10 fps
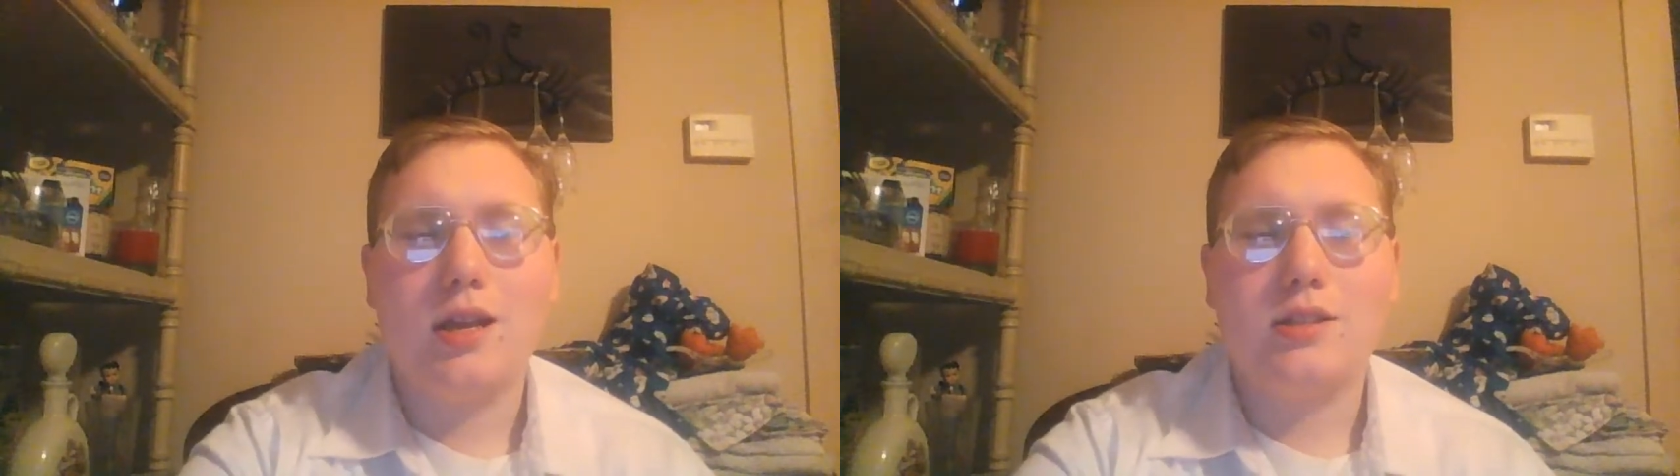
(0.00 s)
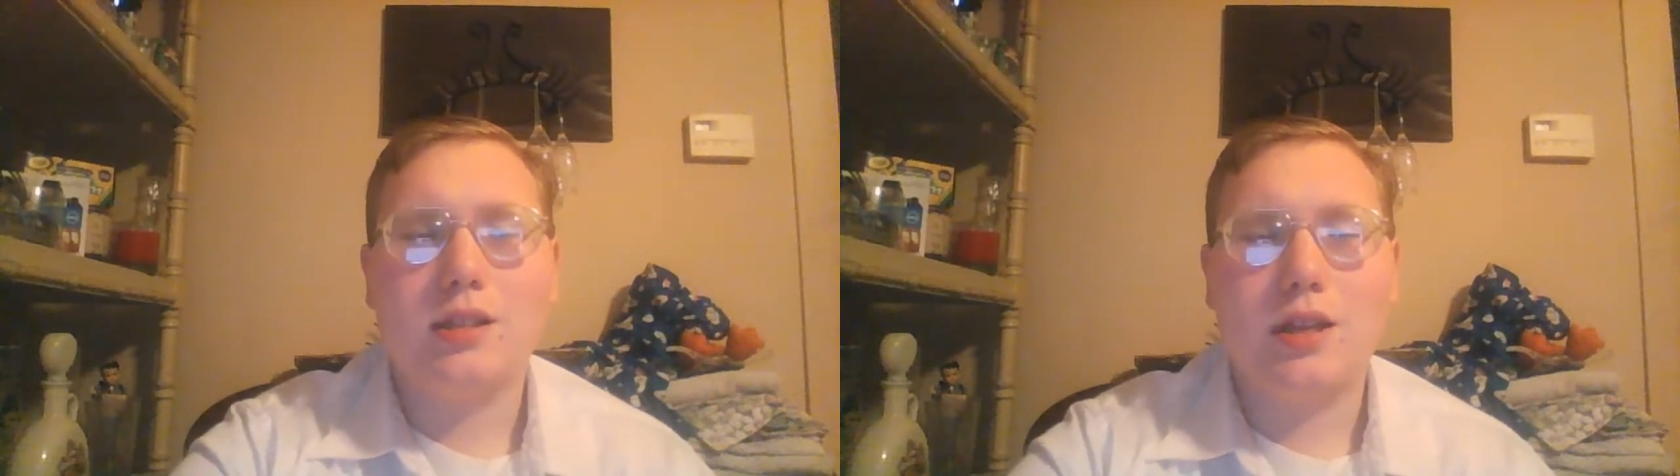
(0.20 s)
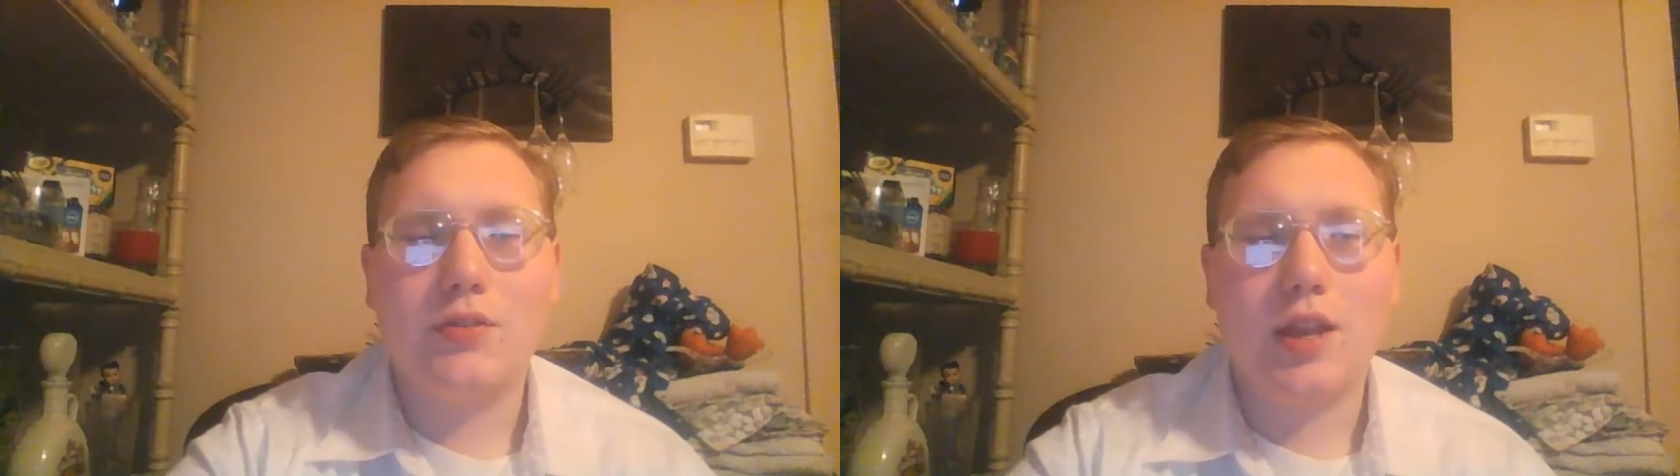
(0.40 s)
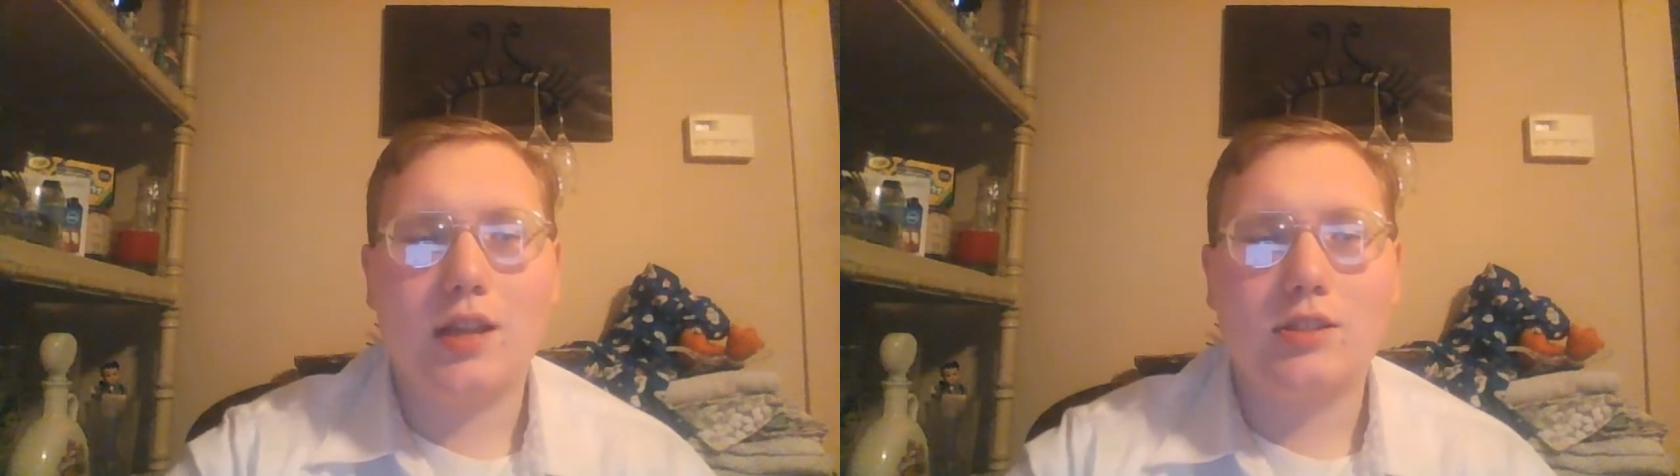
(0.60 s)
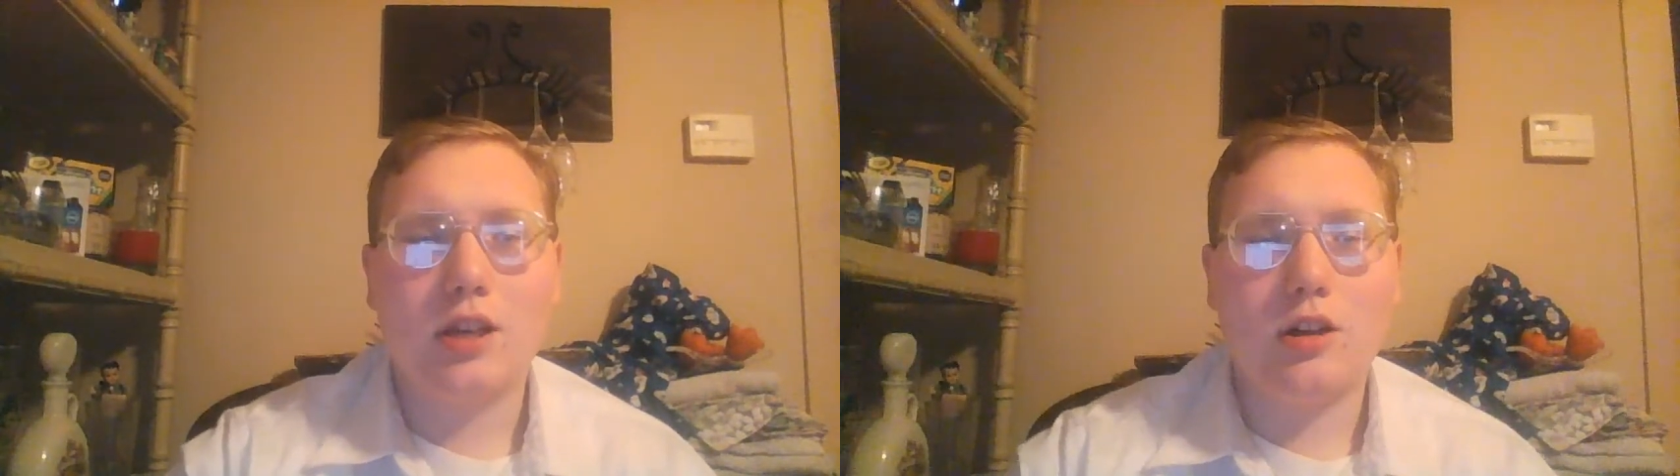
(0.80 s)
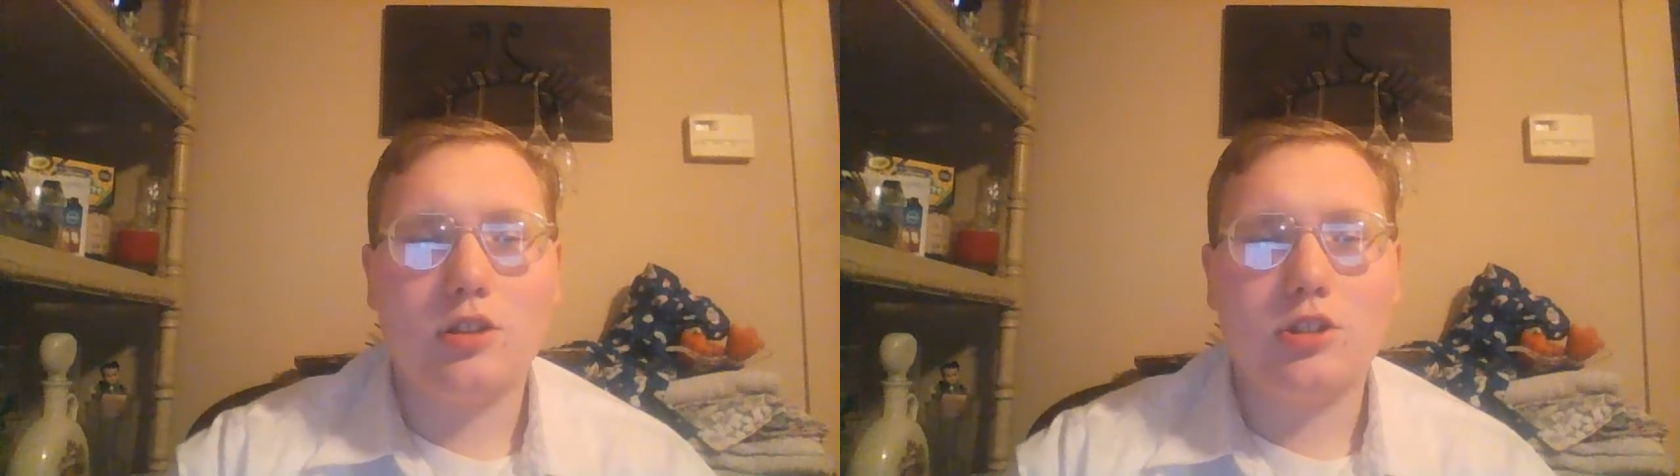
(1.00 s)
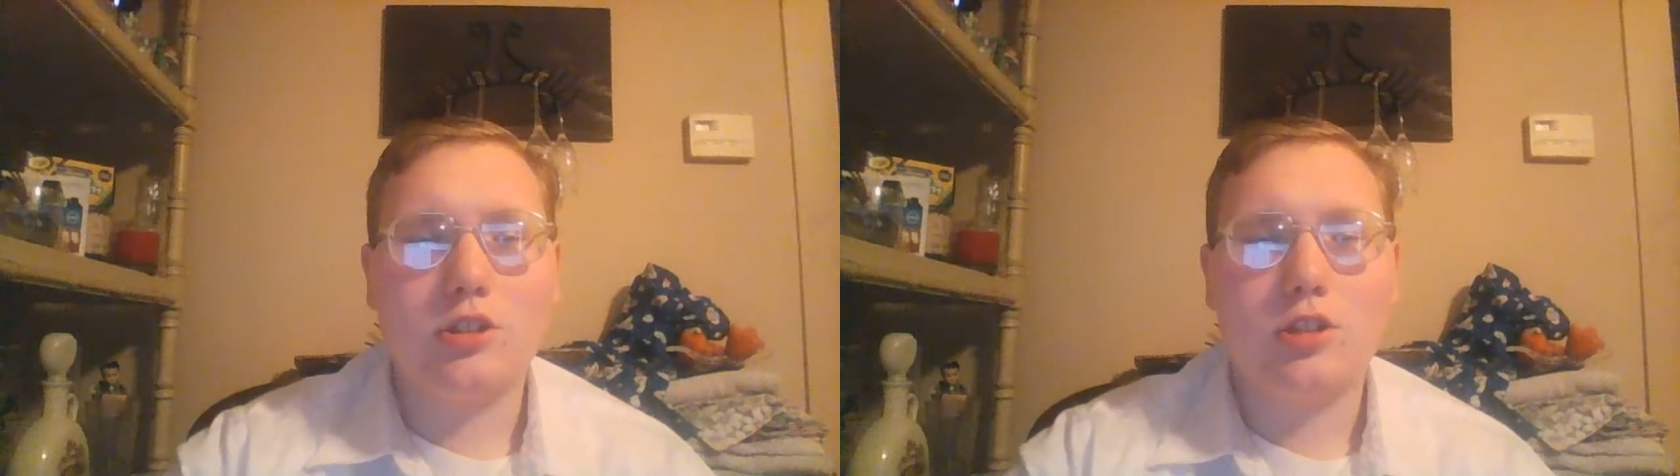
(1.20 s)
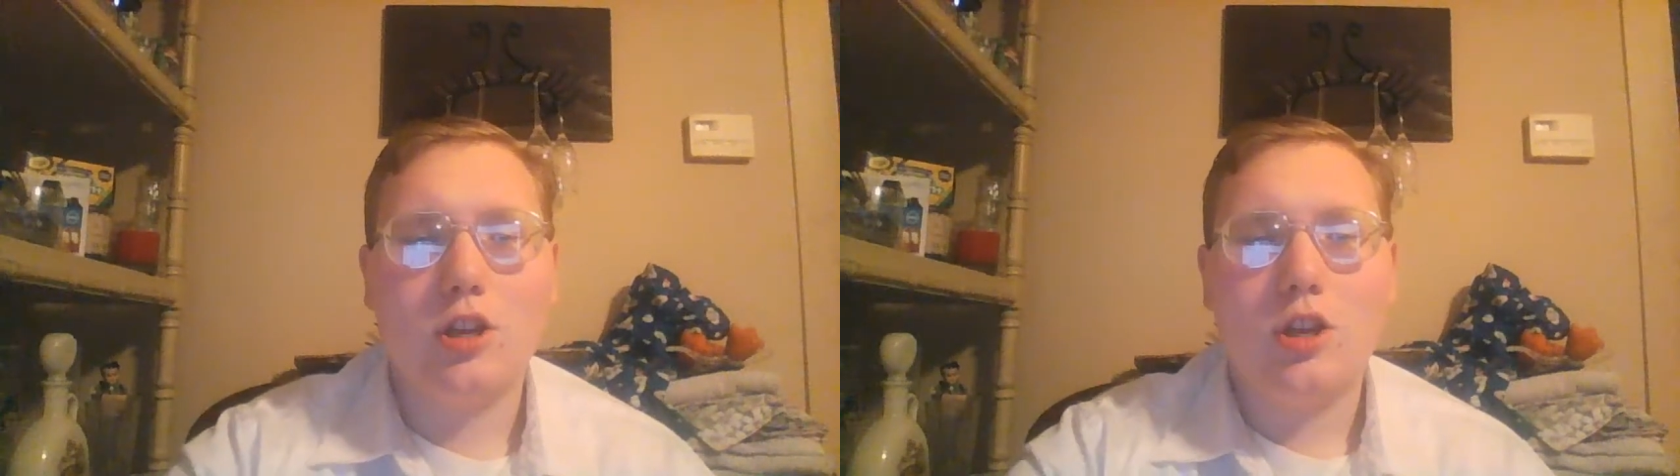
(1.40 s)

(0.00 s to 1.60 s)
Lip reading: selling things at auction